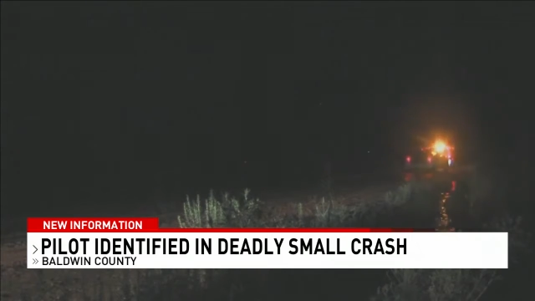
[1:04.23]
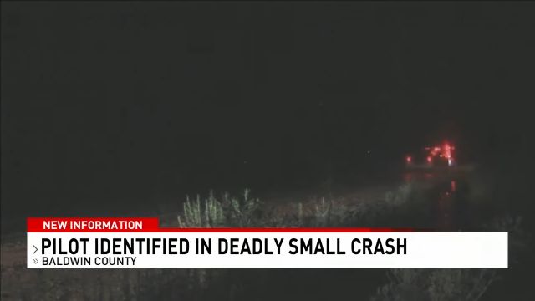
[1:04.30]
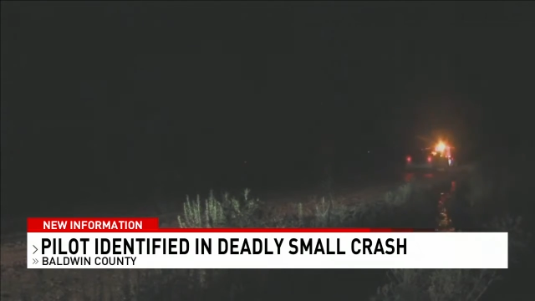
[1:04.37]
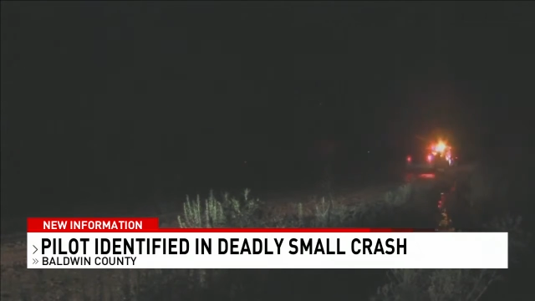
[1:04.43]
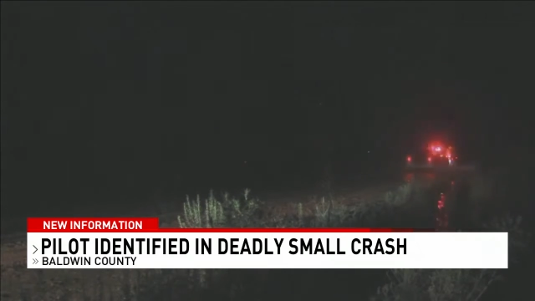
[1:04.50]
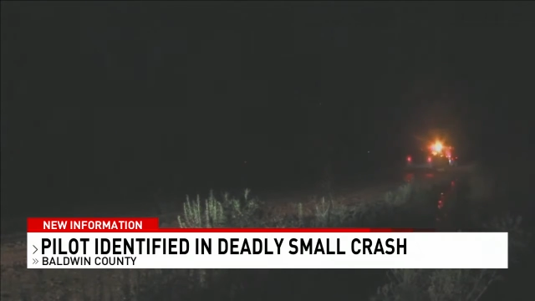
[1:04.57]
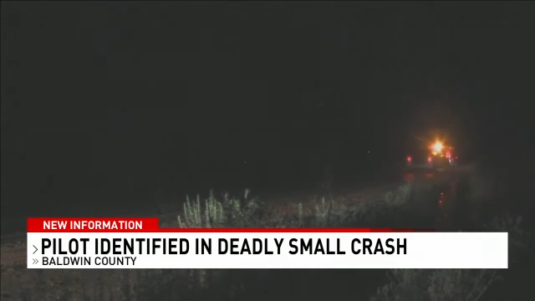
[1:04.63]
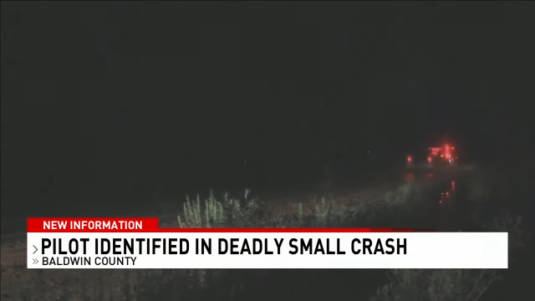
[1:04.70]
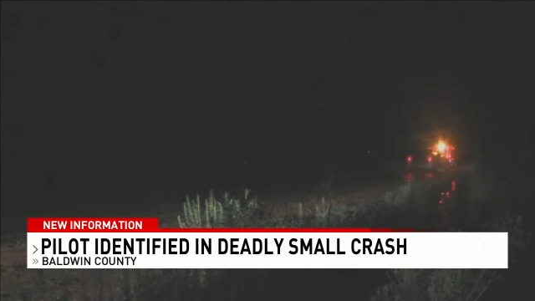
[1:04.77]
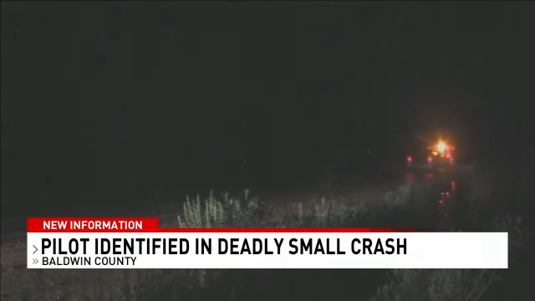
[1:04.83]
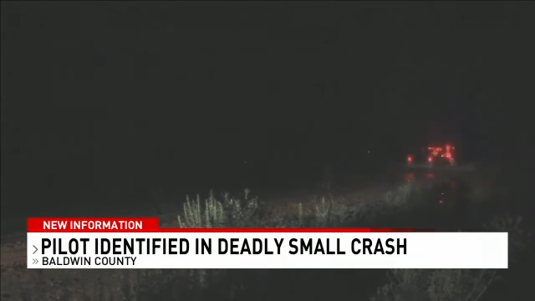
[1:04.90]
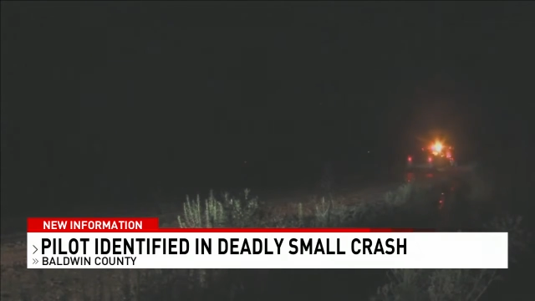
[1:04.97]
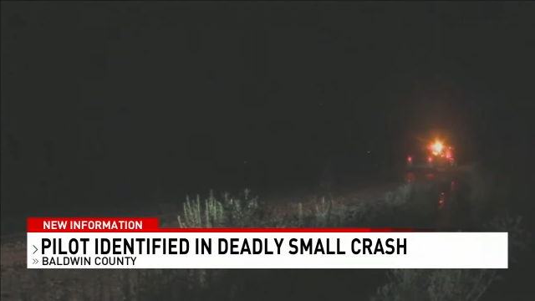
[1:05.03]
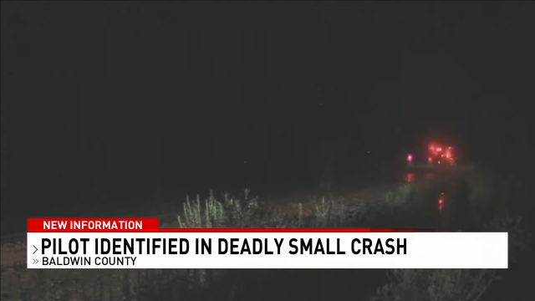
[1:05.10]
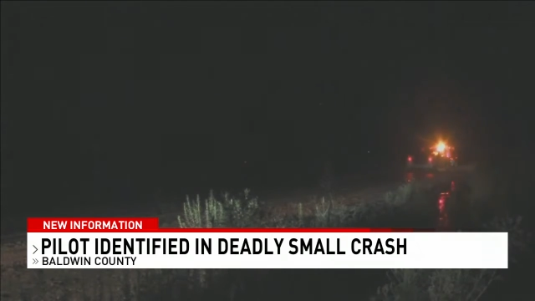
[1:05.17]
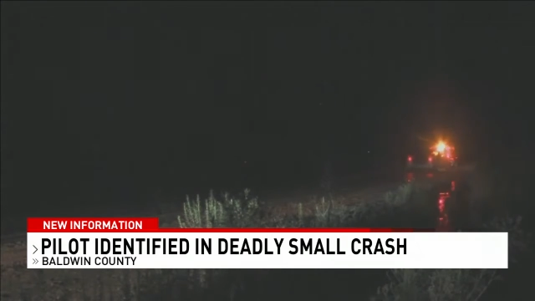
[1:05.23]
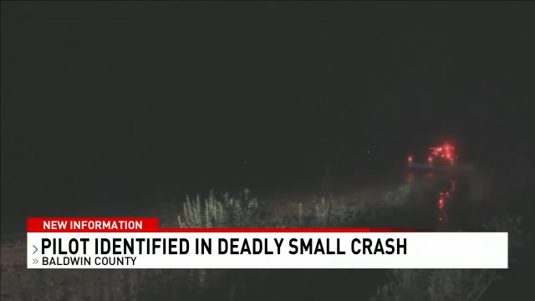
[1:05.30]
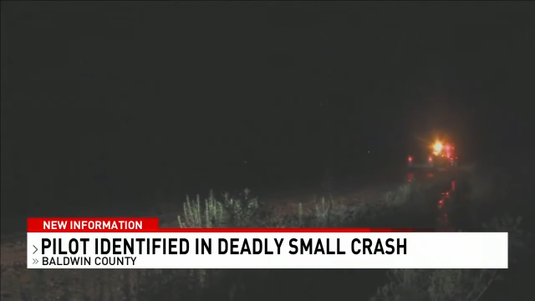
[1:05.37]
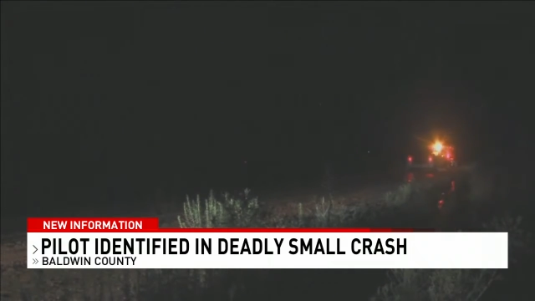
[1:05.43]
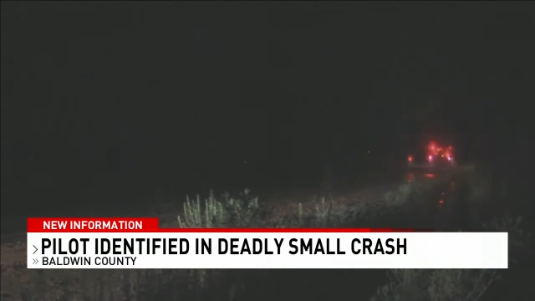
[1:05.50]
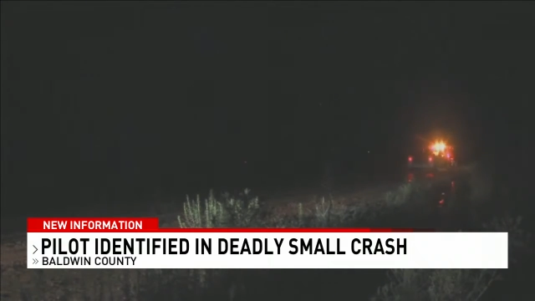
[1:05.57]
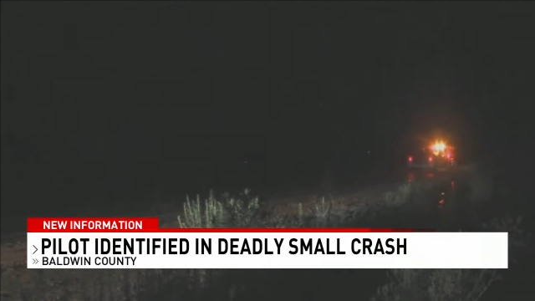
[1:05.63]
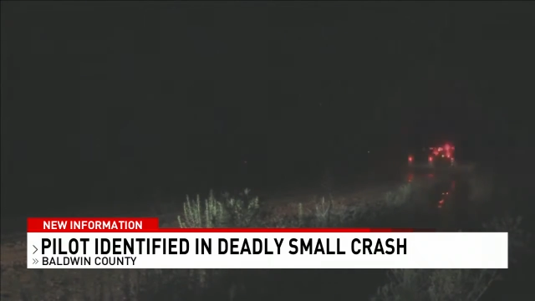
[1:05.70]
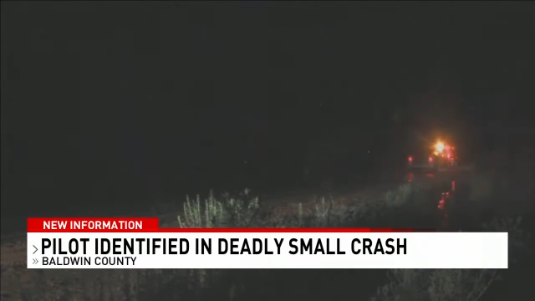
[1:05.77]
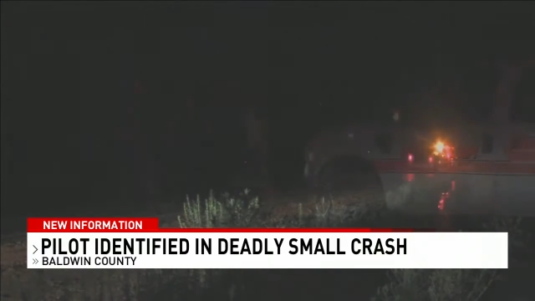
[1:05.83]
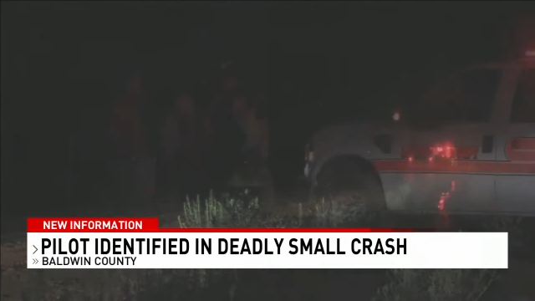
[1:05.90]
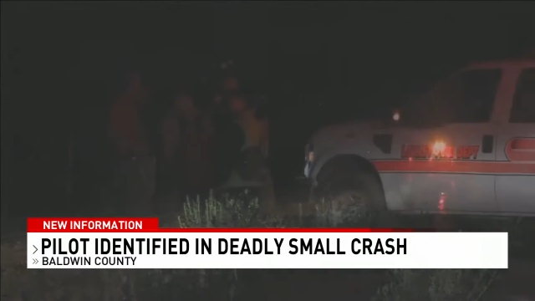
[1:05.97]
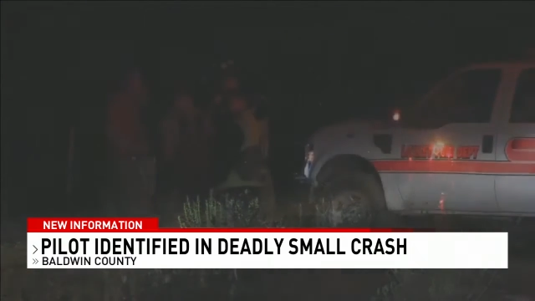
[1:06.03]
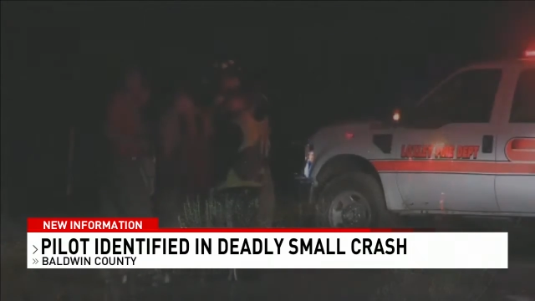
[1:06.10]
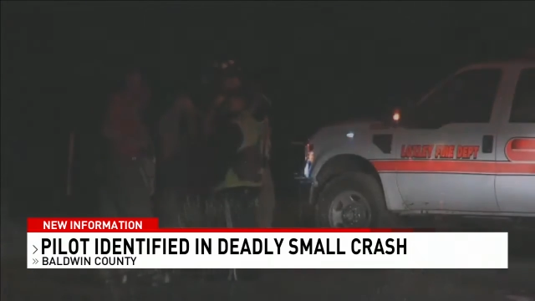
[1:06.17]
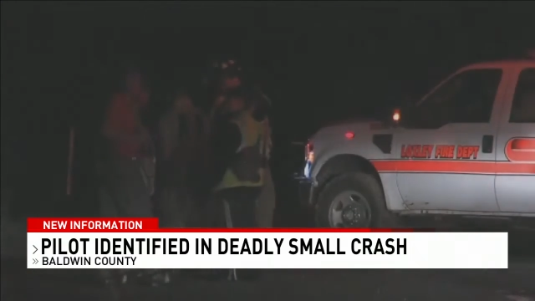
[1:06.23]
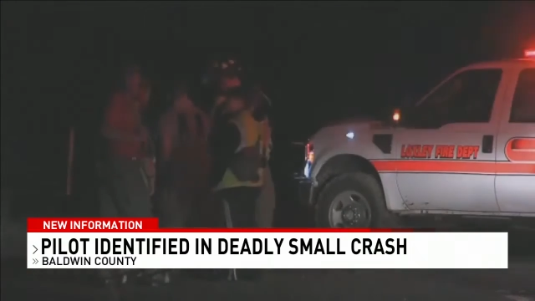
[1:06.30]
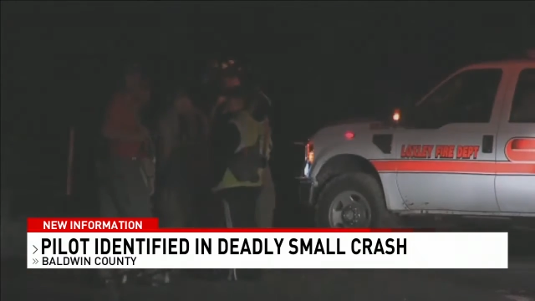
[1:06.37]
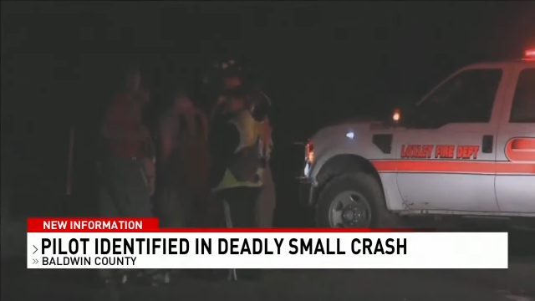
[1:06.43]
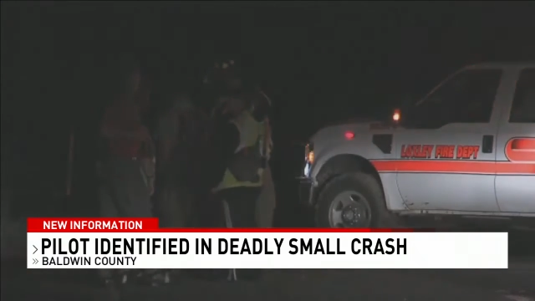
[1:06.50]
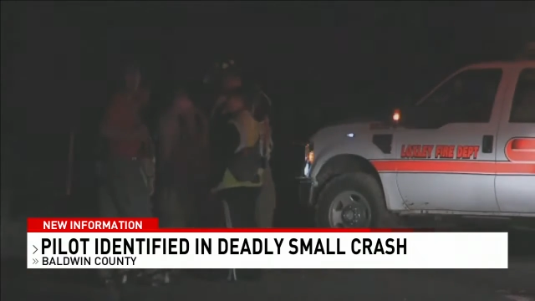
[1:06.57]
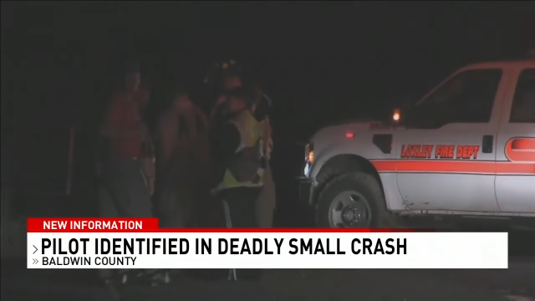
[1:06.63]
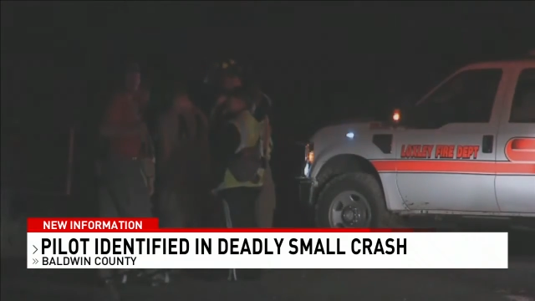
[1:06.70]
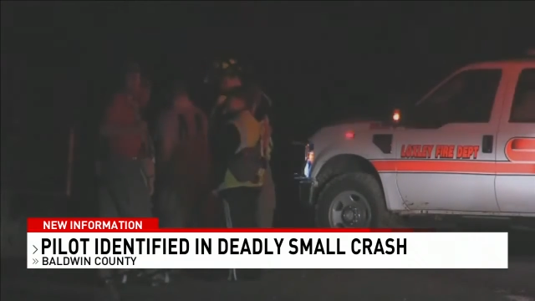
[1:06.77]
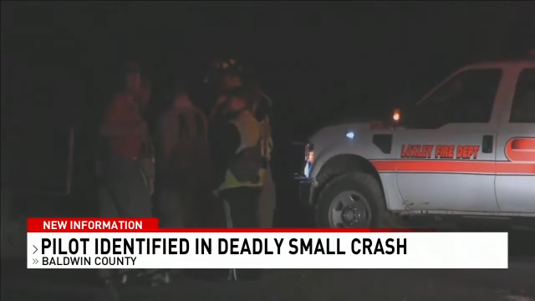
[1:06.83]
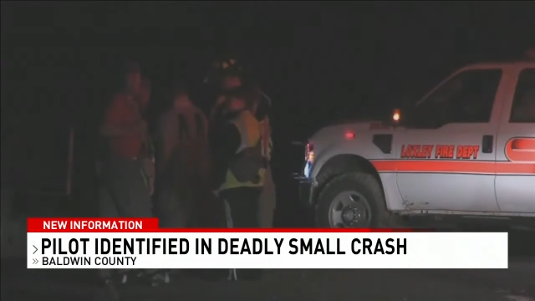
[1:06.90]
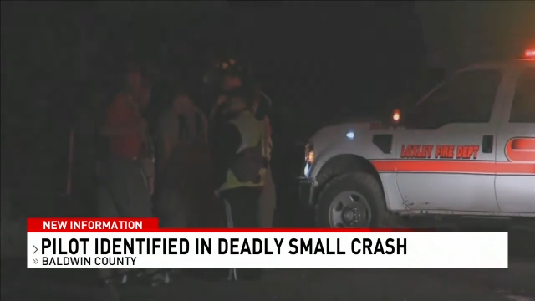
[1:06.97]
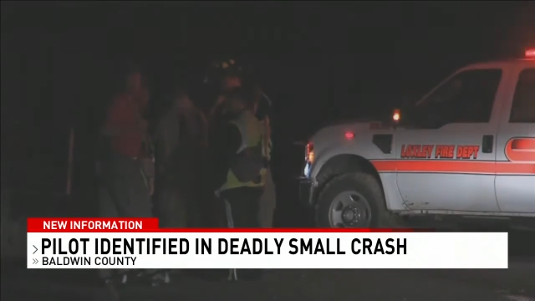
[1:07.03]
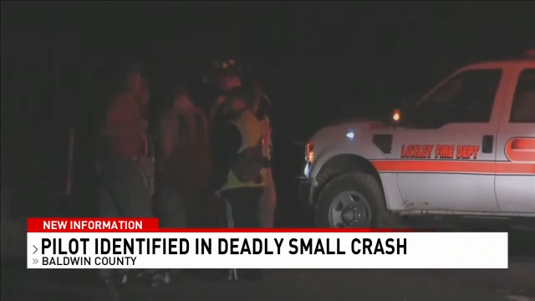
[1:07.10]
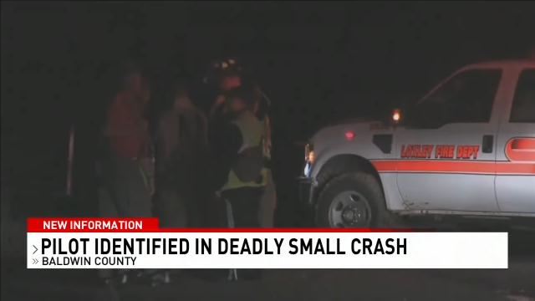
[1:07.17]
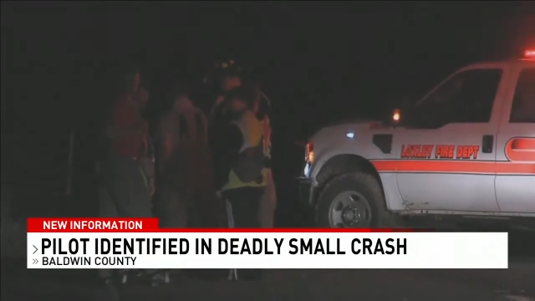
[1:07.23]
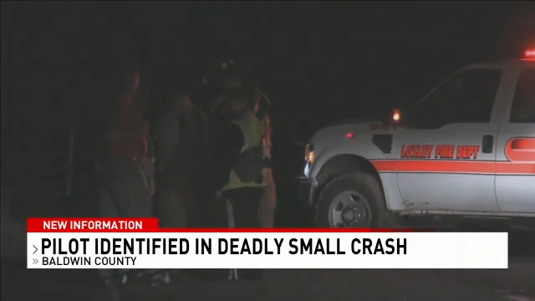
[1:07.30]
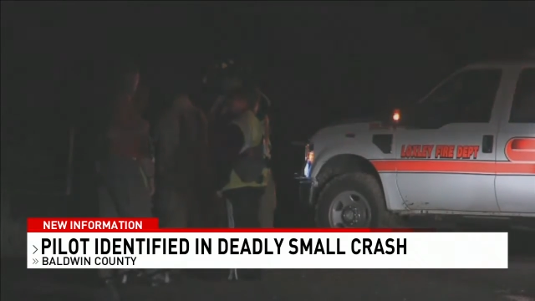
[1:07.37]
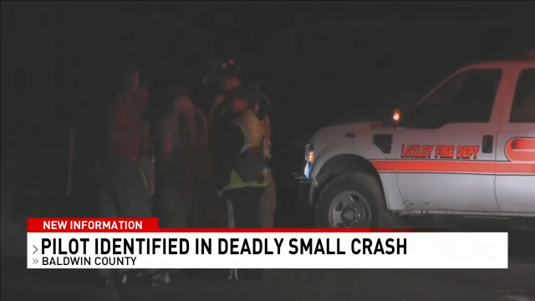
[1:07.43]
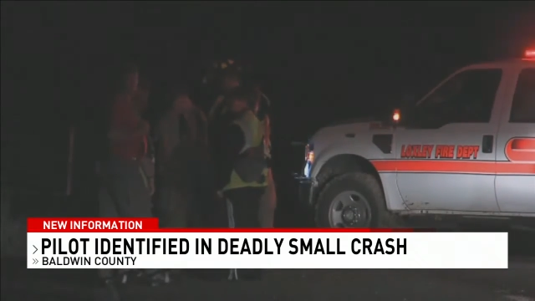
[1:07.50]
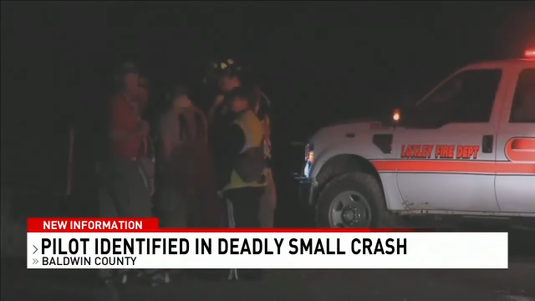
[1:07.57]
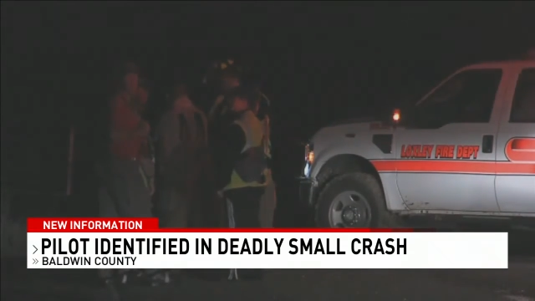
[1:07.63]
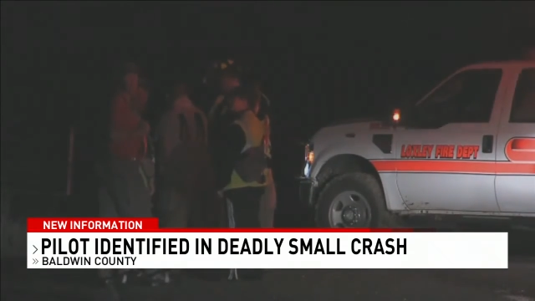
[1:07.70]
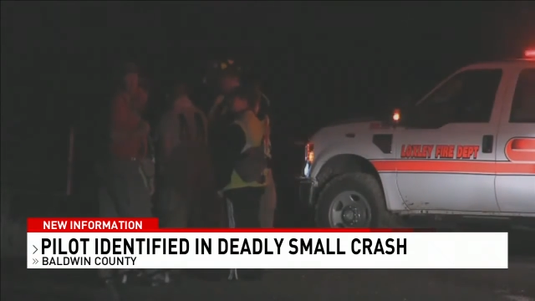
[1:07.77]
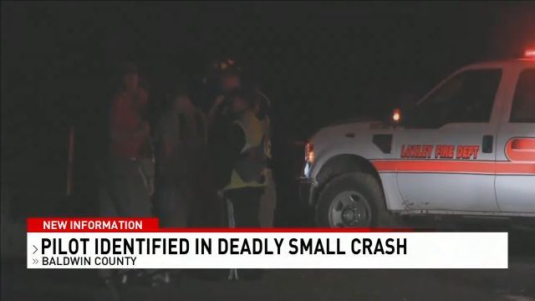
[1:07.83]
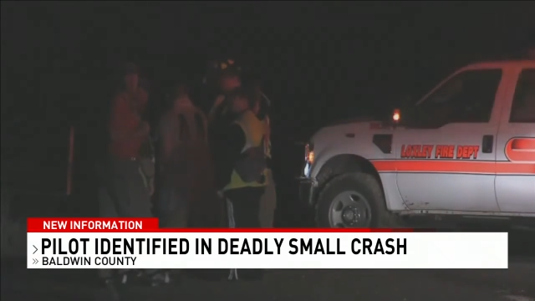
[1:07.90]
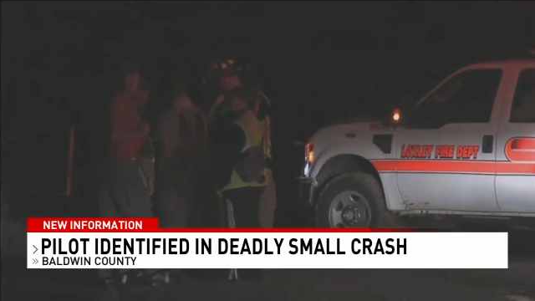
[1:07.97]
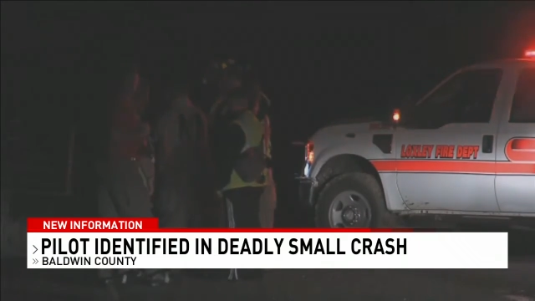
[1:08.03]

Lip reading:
[unreadable: no face in view]